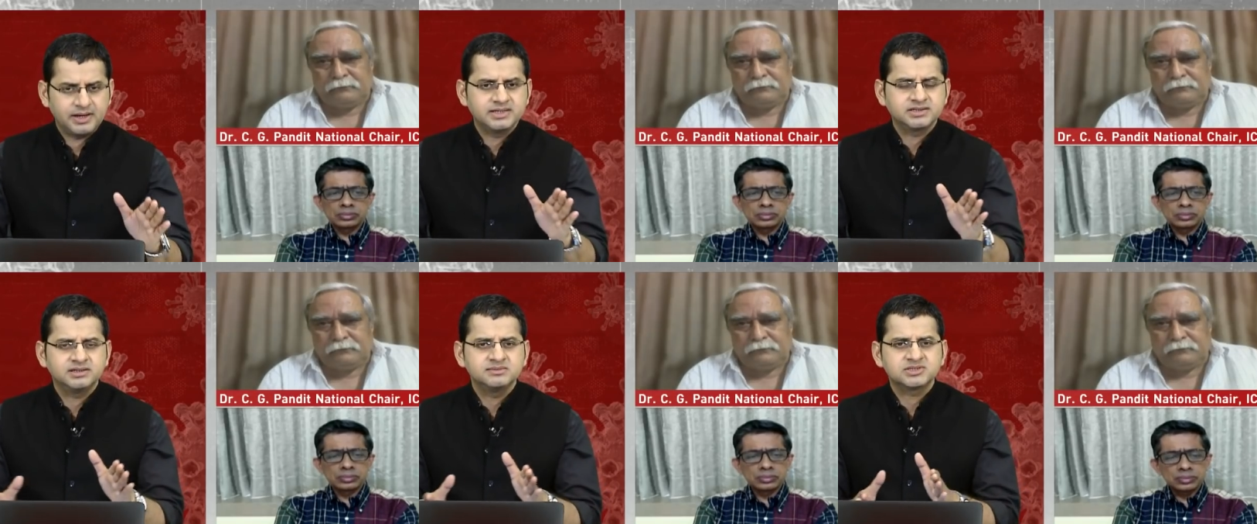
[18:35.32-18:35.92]
Speaker 1: in
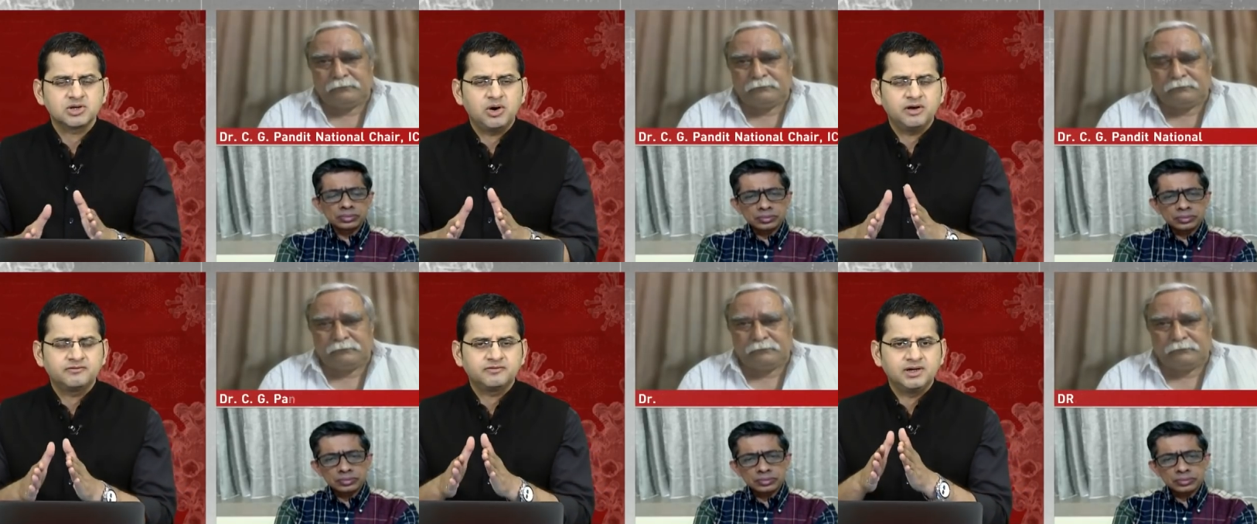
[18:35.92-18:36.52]
terms
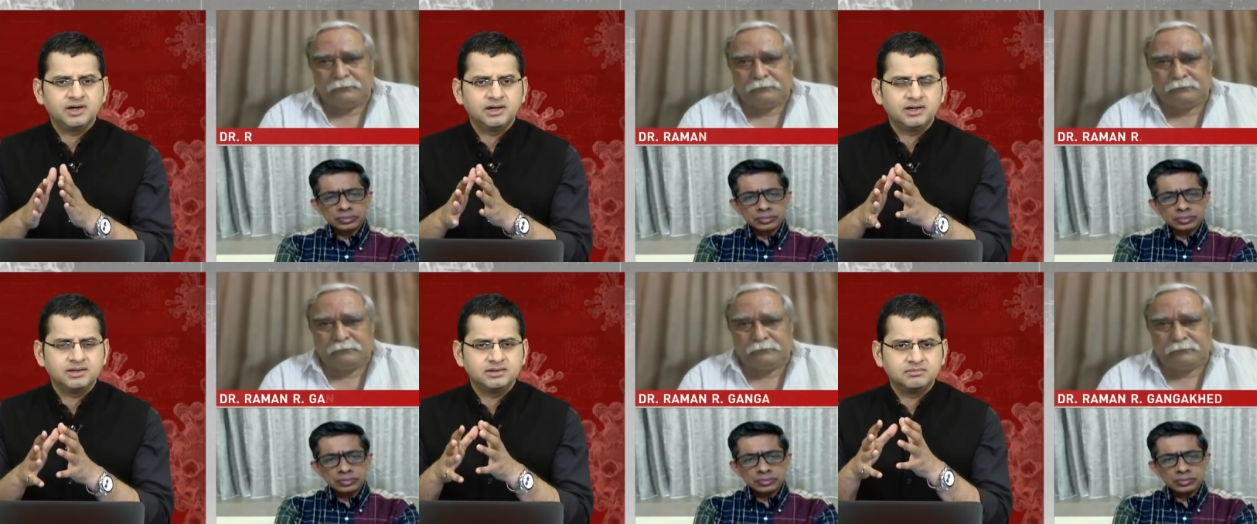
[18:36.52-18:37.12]
of
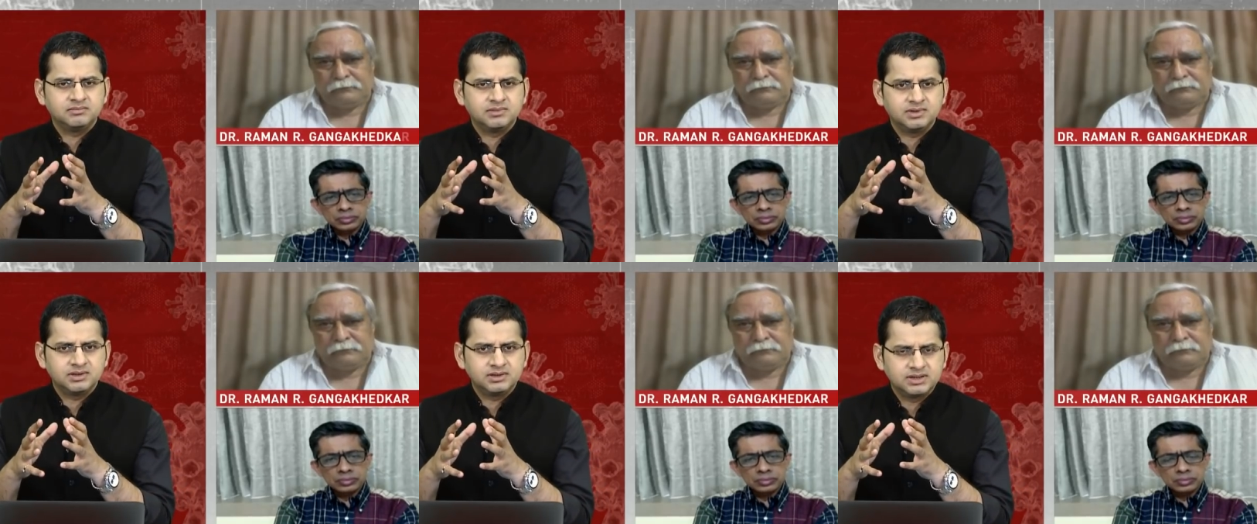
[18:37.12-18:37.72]

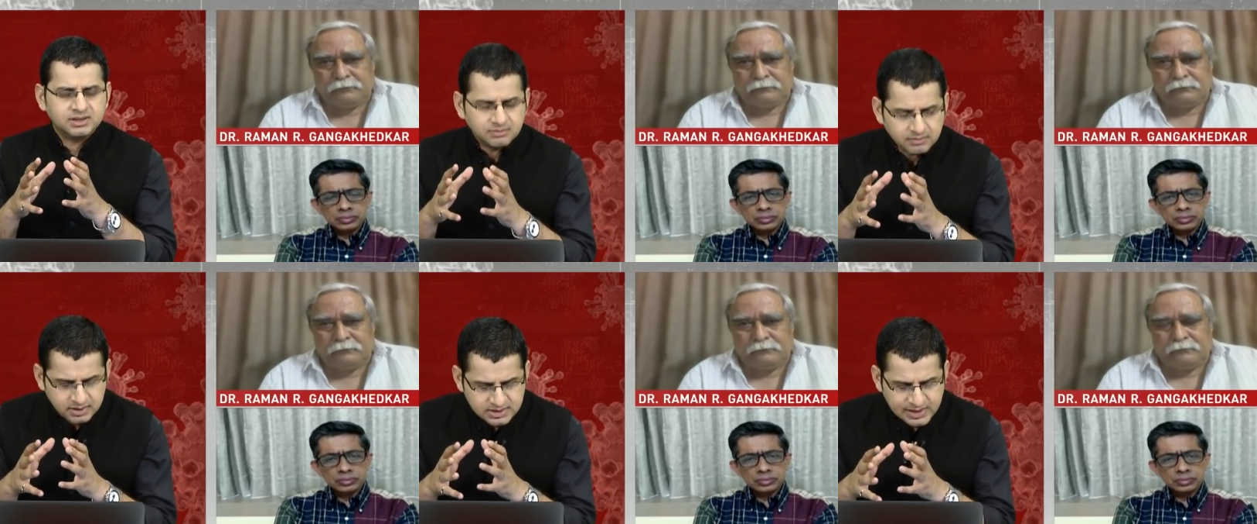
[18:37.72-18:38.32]

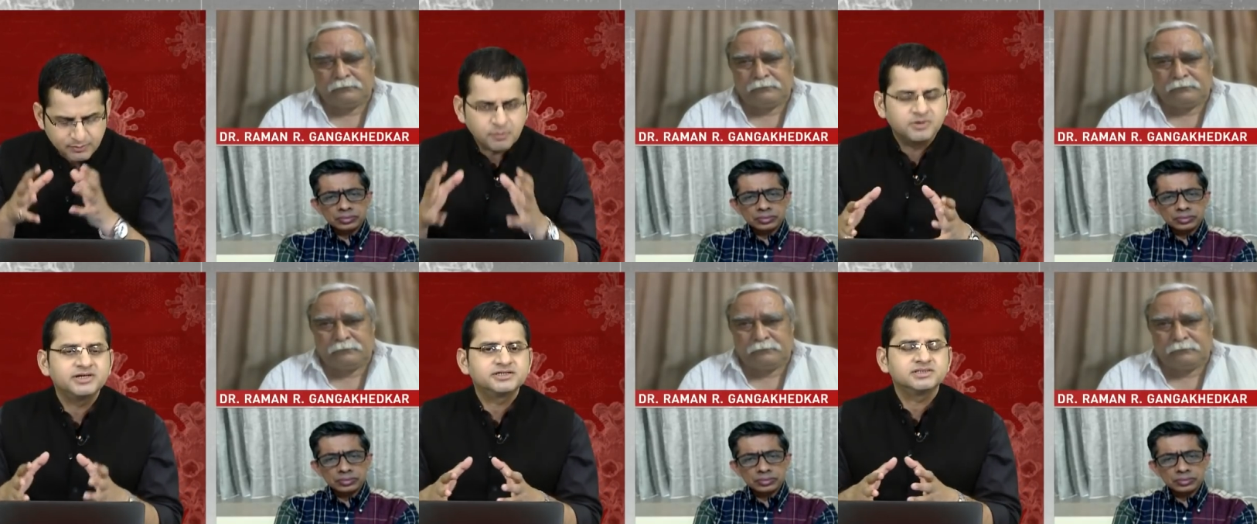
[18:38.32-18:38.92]
say
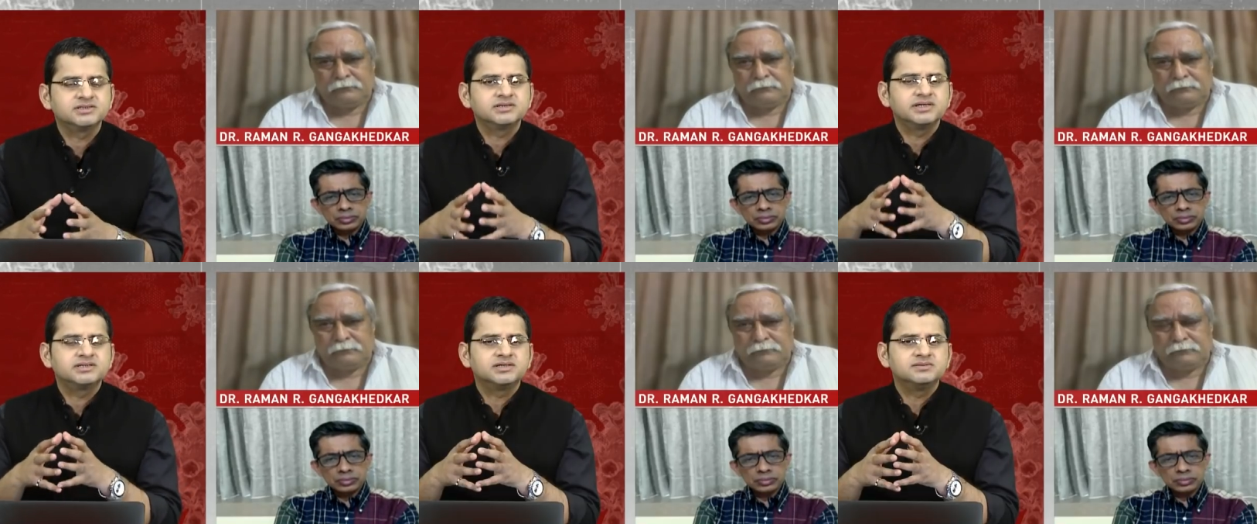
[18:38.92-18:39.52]
population,
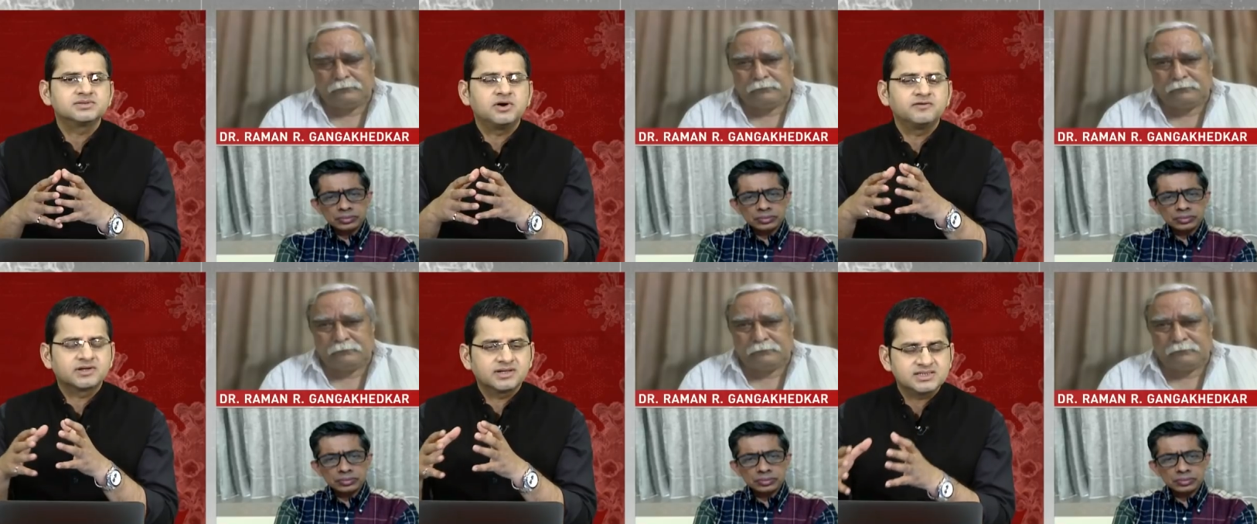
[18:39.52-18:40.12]
in terms
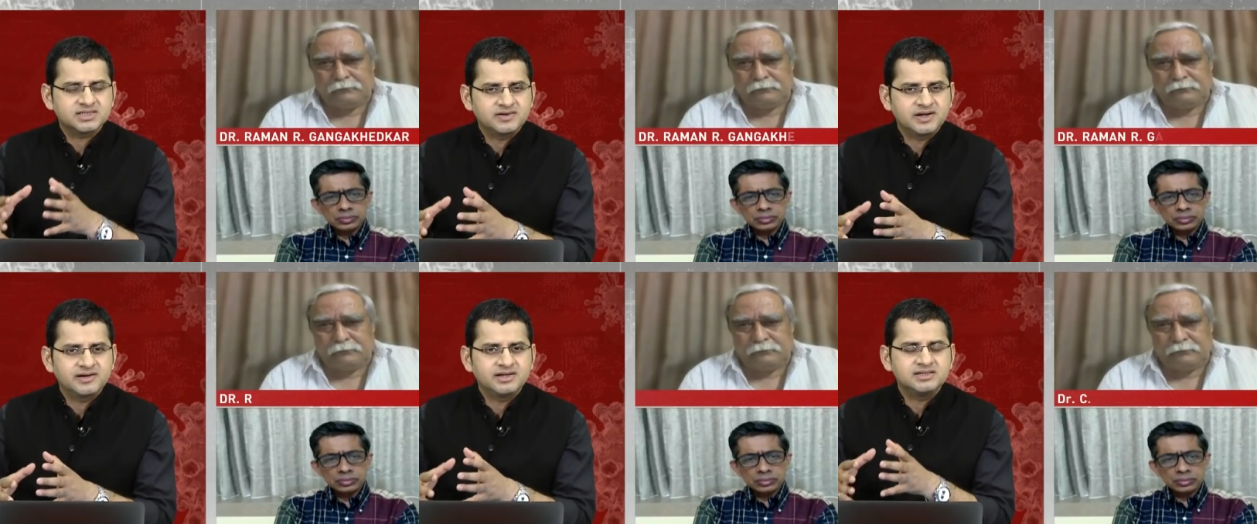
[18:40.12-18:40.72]
of the cluster
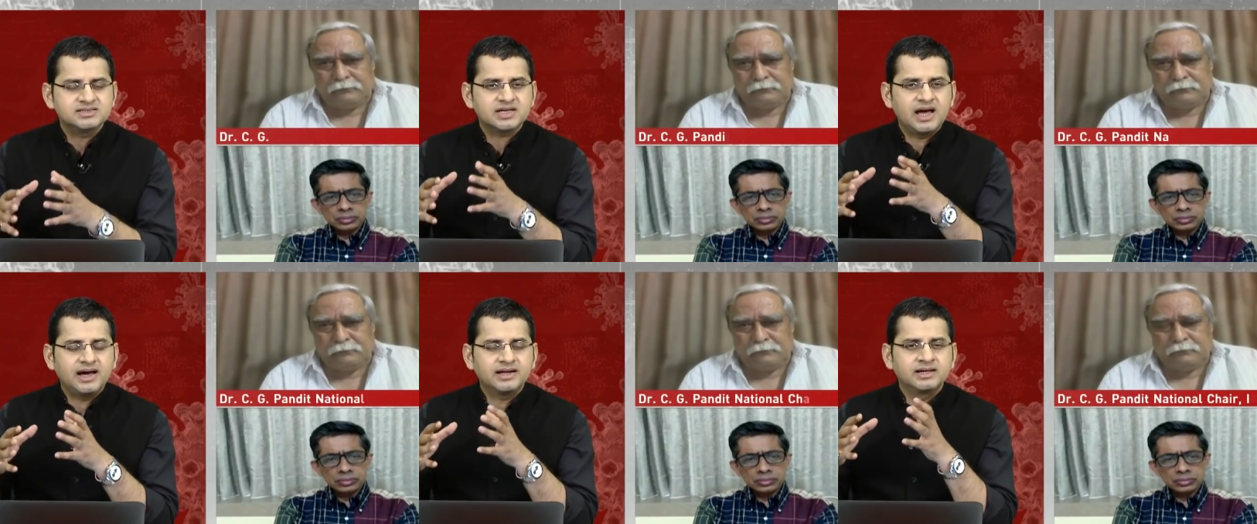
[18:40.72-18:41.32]
areas
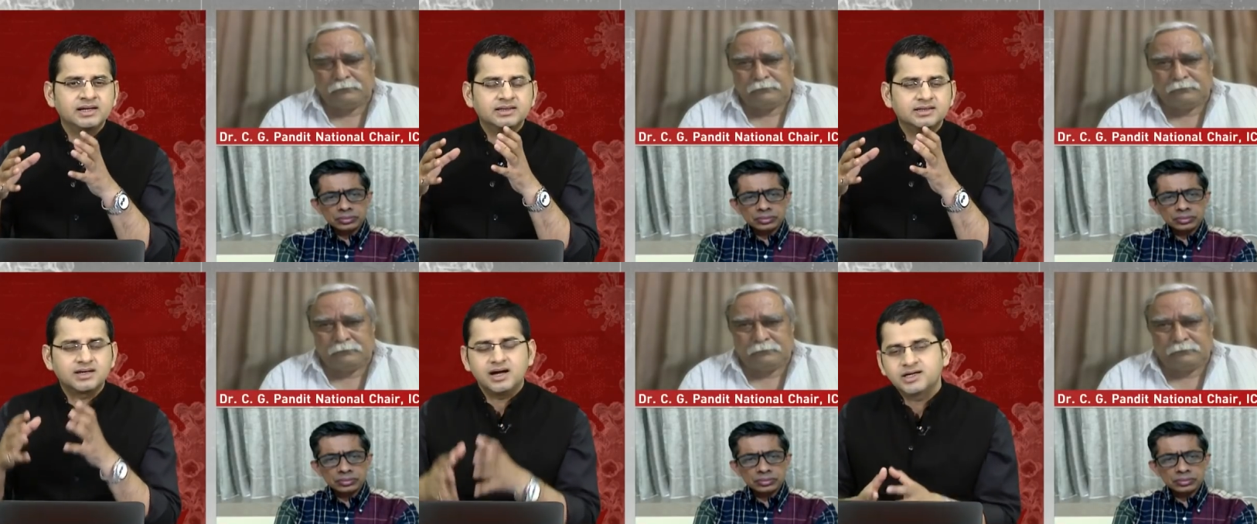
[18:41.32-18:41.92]
and the
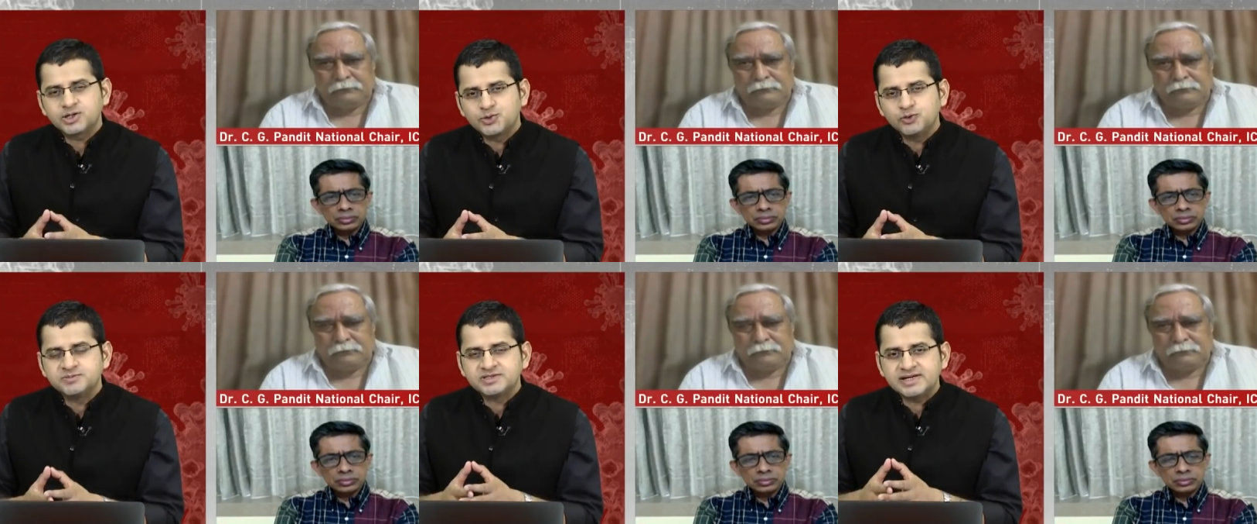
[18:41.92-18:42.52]
target
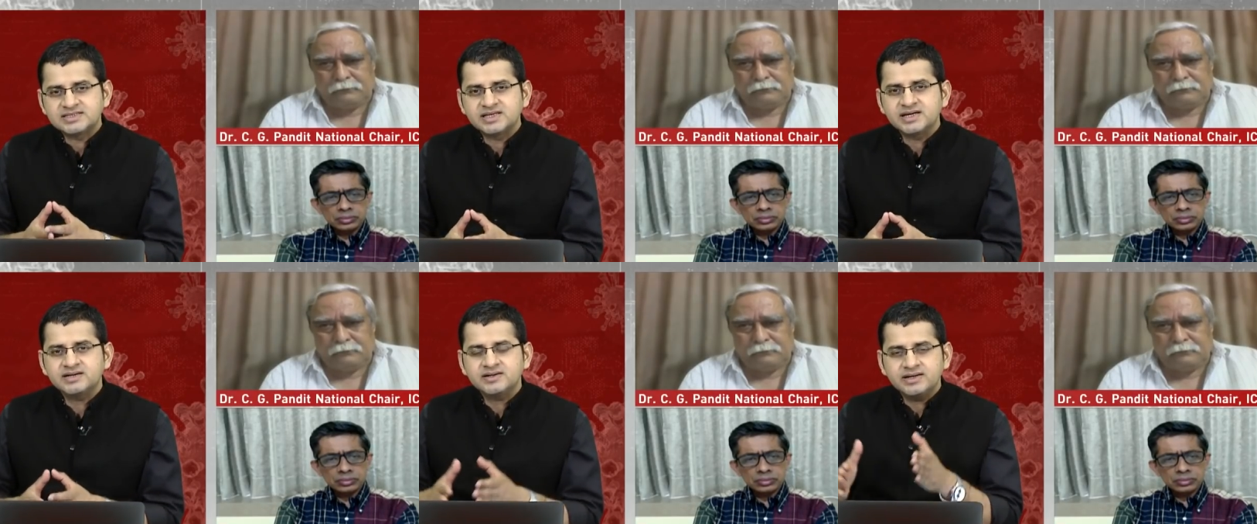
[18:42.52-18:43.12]
groups, is
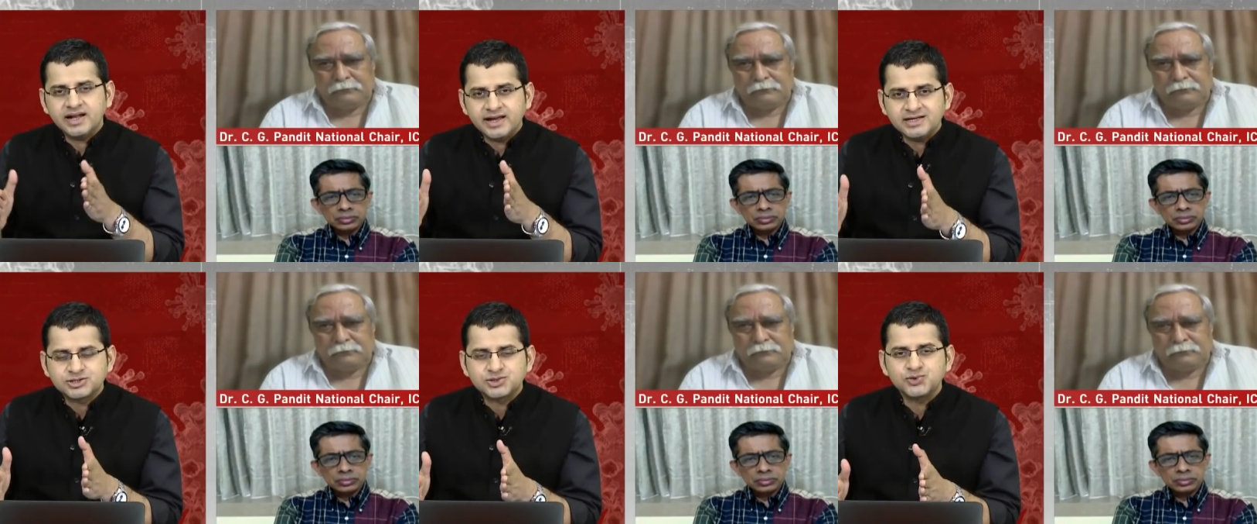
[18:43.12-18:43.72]
there an
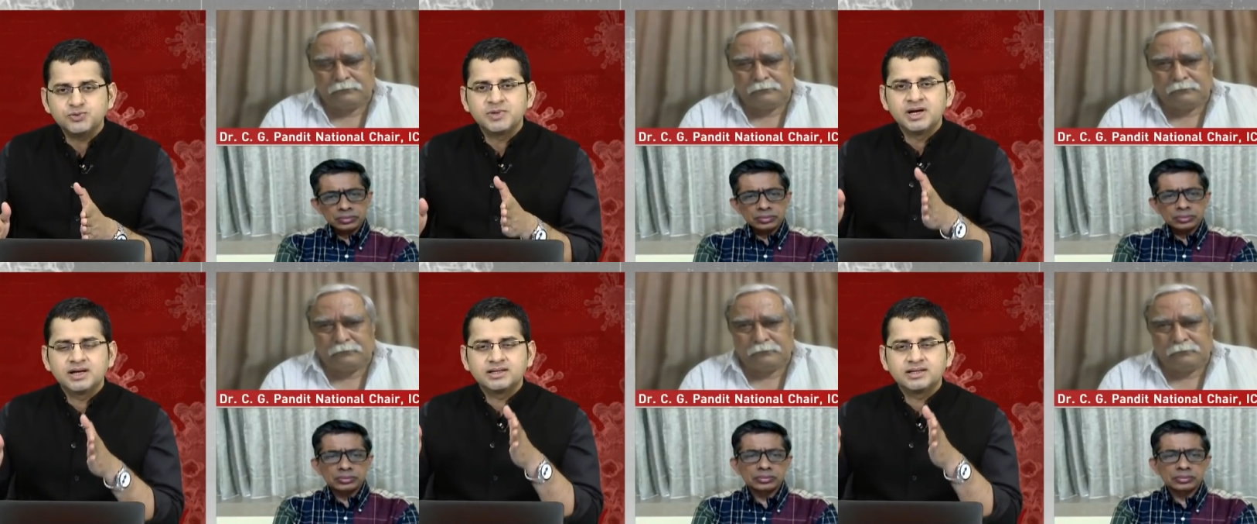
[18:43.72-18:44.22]
age group